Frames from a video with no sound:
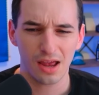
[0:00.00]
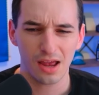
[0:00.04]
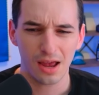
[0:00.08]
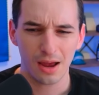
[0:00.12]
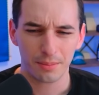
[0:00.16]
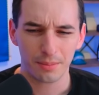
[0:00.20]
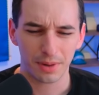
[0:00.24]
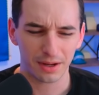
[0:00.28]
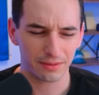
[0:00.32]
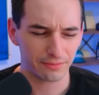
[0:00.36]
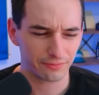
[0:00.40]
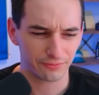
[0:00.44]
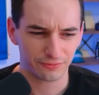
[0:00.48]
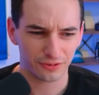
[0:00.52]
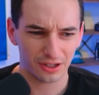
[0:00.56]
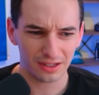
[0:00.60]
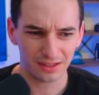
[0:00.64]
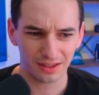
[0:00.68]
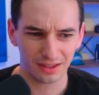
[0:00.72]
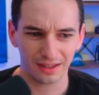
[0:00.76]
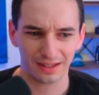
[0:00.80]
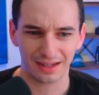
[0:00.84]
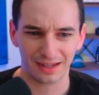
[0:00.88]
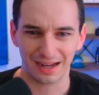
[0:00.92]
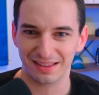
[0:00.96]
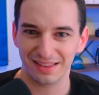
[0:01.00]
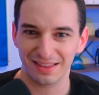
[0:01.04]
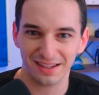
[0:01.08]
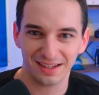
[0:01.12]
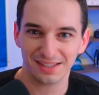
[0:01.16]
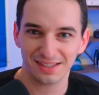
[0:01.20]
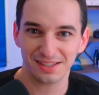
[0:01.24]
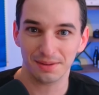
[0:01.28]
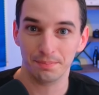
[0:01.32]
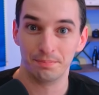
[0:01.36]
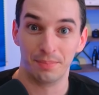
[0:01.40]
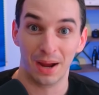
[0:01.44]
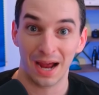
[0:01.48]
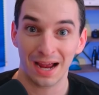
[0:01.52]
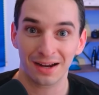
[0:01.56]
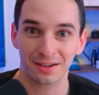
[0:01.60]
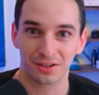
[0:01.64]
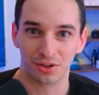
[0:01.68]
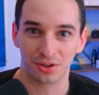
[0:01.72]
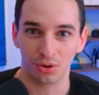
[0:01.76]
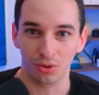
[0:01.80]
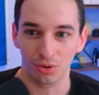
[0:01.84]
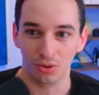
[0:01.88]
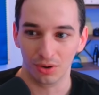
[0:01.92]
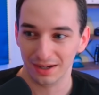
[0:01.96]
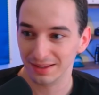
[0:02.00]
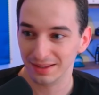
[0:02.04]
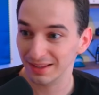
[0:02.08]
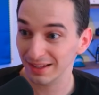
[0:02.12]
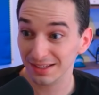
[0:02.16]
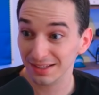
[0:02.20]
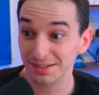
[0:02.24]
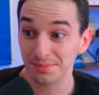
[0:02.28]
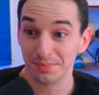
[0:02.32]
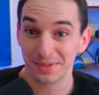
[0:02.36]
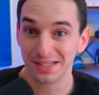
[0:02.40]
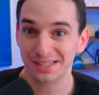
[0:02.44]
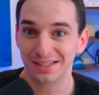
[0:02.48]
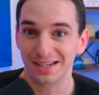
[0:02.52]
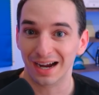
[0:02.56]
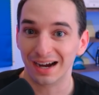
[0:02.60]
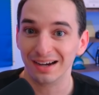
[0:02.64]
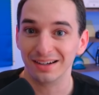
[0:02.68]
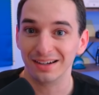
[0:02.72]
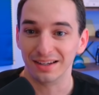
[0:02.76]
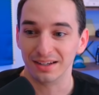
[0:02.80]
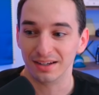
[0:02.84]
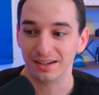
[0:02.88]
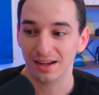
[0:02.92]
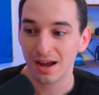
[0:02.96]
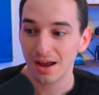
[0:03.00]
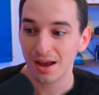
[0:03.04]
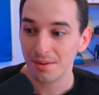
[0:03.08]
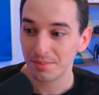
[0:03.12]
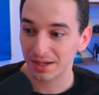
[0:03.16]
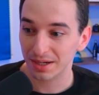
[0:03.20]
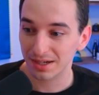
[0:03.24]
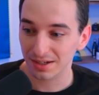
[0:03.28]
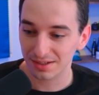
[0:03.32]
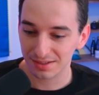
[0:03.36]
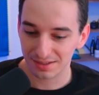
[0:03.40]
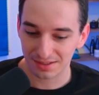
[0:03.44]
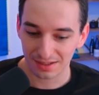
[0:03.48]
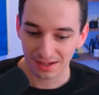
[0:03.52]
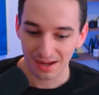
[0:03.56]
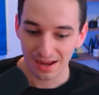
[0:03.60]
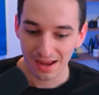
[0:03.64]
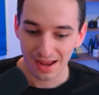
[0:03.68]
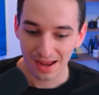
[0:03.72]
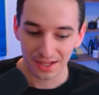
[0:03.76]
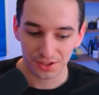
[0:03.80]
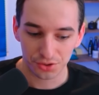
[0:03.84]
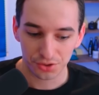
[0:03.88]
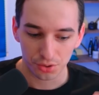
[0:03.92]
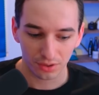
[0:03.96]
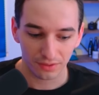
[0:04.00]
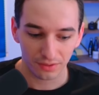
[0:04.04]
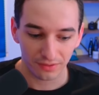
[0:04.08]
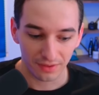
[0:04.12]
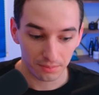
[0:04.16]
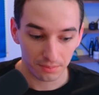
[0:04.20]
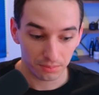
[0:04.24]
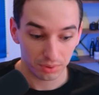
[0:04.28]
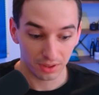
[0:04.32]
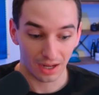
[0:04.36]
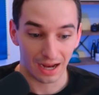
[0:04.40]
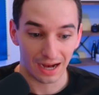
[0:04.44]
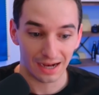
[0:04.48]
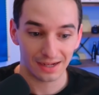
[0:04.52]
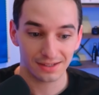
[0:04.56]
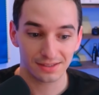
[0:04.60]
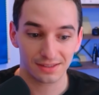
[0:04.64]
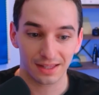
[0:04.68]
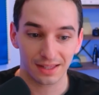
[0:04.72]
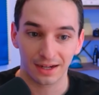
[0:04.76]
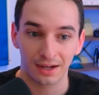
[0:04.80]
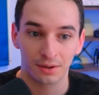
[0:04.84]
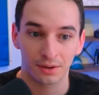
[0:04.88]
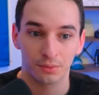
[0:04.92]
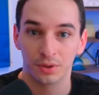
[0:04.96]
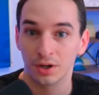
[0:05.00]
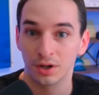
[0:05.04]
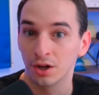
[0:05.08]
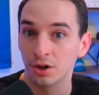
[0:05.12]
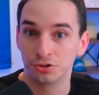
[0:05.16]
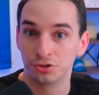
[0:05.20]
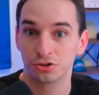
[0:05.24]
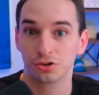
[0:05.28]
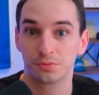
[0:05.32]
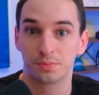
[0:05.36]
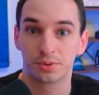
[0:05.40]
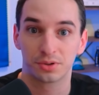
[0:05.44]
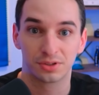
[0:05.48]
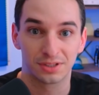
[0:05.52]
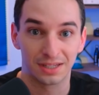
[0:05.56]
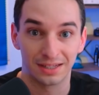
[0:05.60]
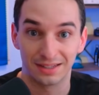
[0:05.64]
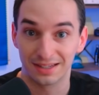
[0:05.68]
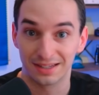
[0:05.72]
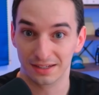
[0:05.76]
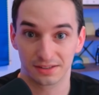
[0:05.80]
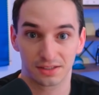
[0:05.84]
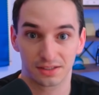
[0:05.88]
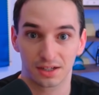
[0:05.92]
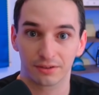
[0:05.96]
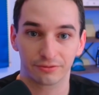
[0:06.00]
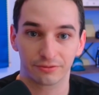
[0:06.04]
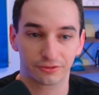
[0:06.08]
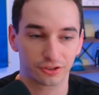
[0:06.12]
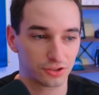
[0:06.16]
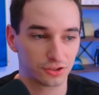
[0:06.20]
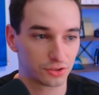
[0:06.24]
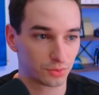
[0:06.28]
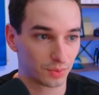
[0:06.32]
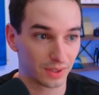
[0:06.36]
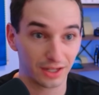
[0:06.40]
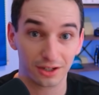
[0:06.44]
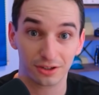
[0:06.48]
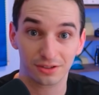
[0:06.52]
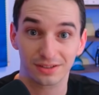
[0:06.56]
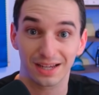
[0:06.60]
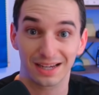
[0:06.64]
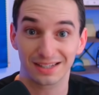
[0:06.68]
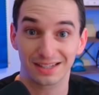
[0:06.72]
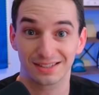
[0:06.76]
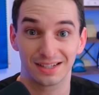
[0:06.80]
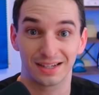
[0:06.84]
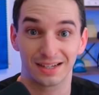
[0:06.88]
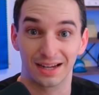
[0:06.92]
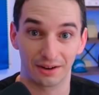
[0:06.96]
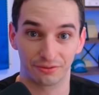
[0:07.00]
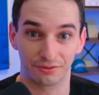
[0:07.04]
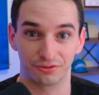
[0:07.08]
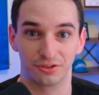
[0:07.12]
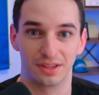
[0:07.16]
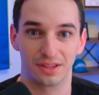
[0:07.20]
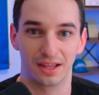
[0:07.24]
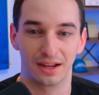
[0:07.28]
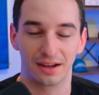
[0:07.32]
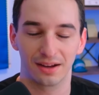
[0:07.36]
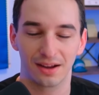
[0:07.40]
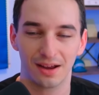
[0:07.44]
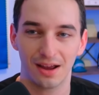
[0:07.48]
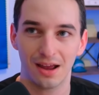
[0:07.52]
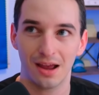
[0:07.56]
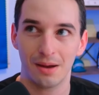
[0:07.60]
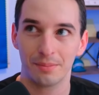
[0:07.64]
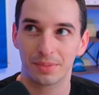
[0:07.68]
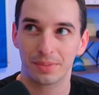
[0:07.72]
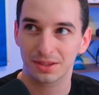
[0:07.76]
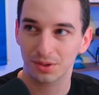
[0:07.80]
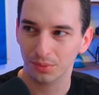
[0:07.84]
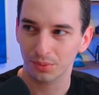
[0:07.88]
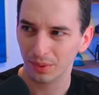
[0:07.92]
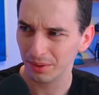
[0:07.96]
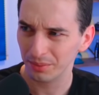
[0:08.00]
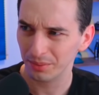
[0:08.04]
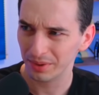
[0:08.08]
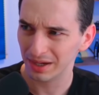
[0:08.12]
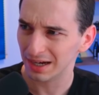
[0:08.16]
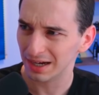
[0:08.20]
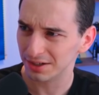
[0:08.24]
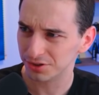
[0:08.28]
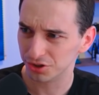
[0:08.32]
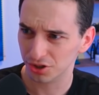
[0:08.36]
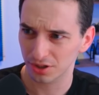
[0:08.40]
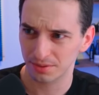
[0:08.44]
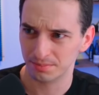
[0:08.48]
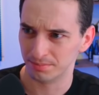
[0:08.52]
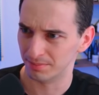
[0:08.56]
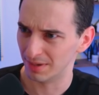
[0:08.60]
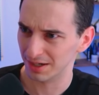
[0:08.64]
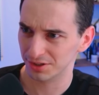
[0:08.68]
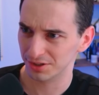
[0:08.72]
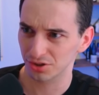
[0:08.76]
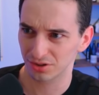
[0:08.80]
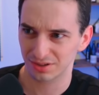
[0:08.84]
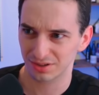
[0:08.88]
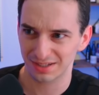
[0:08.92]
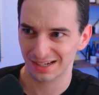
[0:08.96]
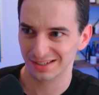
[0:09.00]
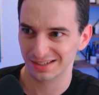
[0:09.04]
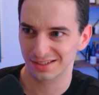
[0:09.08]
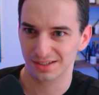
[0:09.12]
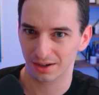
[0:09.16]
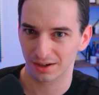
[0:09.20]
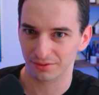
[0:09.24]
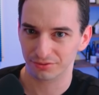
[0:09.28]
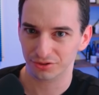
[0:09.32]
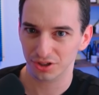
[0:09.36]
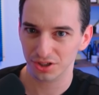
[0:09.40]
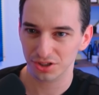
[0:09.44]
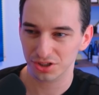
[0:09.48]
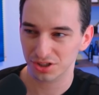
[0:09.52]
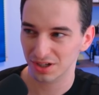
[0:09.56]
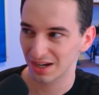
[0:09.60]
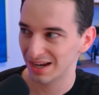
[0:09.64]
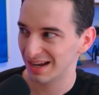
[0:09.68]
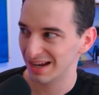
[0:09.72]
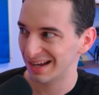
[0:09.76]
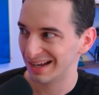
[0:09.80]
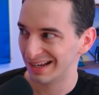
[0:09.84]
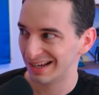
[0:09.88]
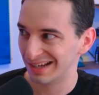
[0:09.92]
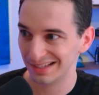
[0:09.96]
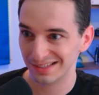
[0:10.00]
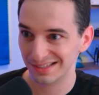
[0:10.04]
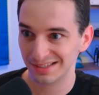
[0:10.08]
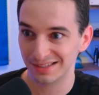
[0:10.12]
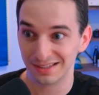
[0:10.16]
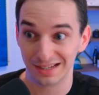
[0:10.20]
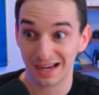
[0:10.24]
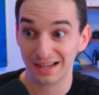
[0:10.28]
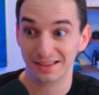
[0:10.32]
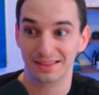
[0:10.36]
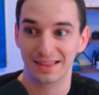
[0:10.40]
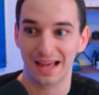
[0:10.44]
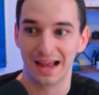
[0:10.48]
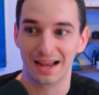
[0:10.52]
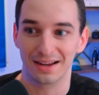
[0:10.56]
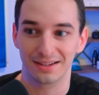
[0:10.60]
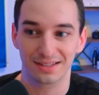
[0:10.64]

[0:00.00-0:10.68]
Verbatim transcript: But frankly, I think it's a bad goal. I think it's misguided because it sort of implies that at 100% test coverage, we are testing everything. But the way we actually measure test coverage is not that.